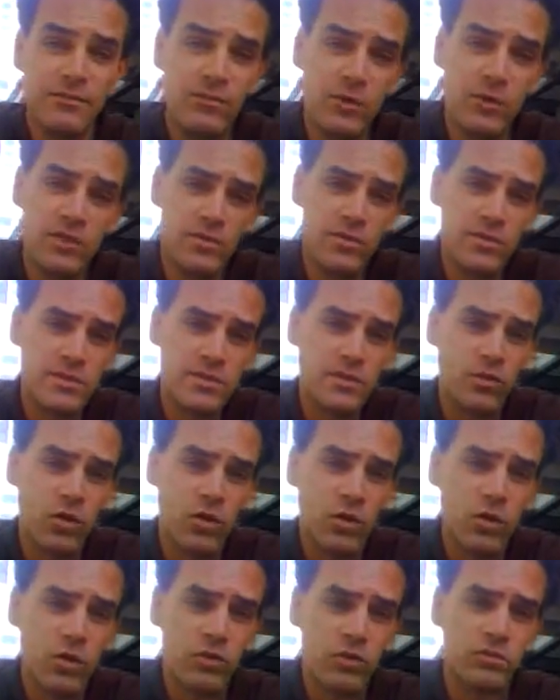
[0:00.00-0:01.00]
which was an
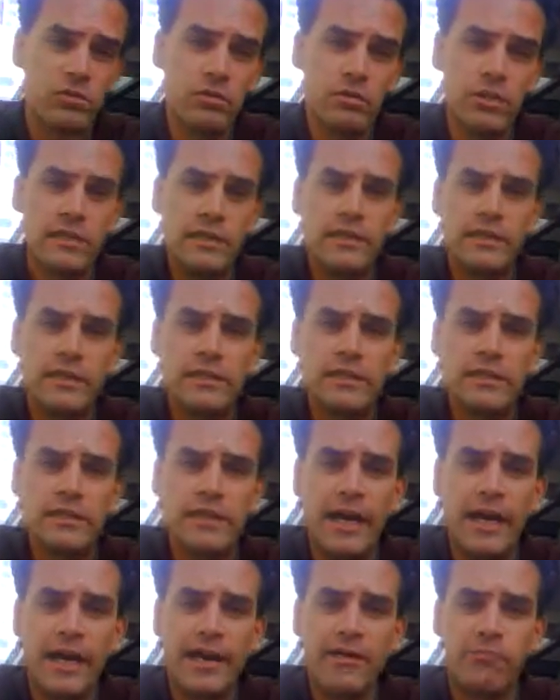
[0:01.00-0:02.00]
old
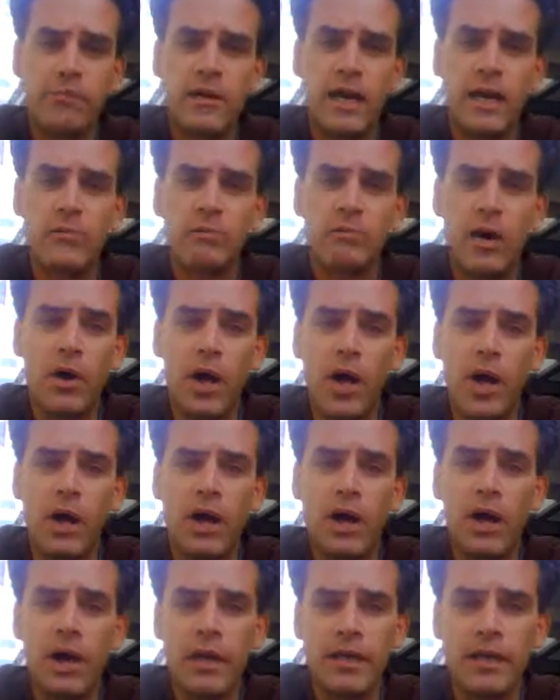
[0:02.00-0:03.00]
kind of punk
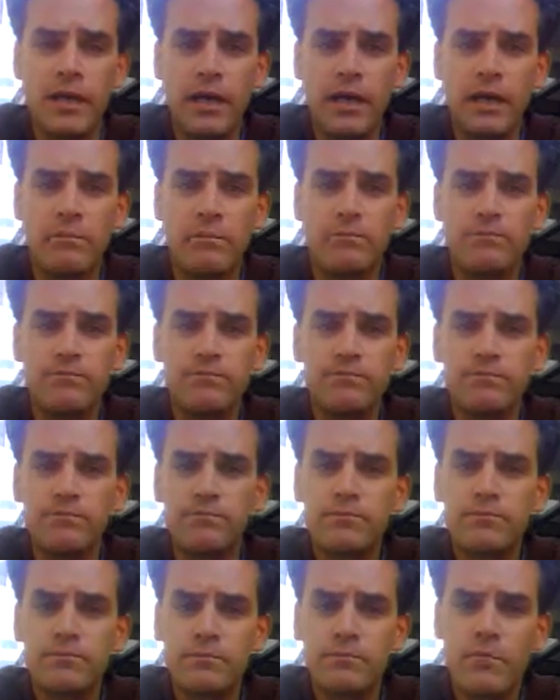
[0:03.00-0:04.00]
bar on
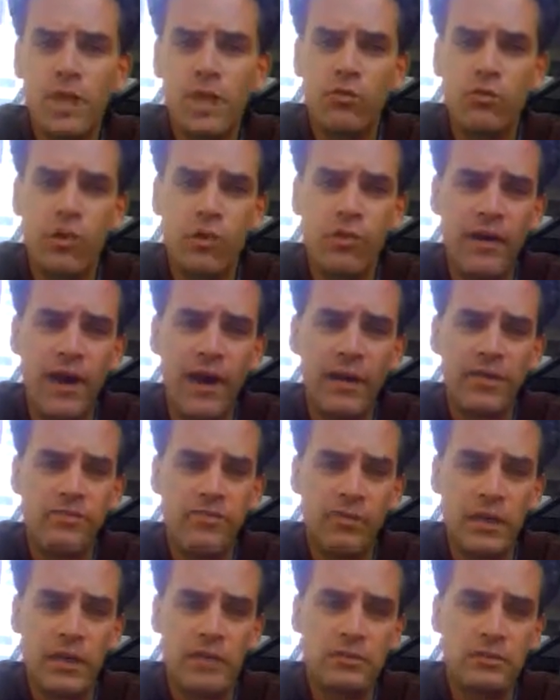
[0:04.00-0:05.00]
North High
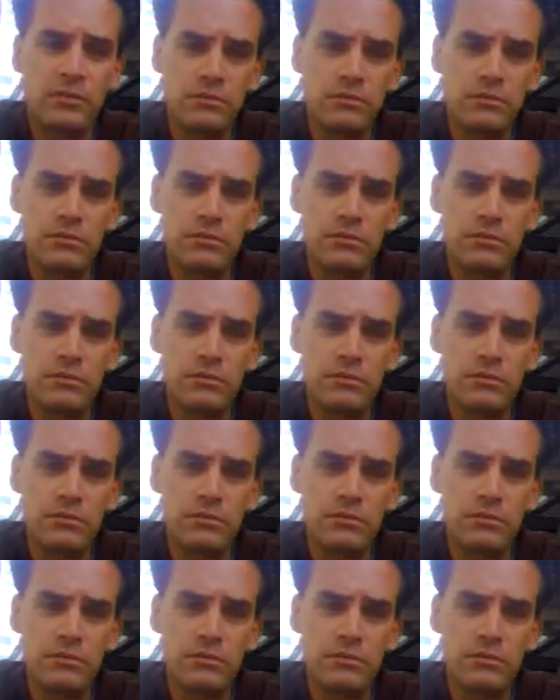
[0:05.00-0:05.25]
Street,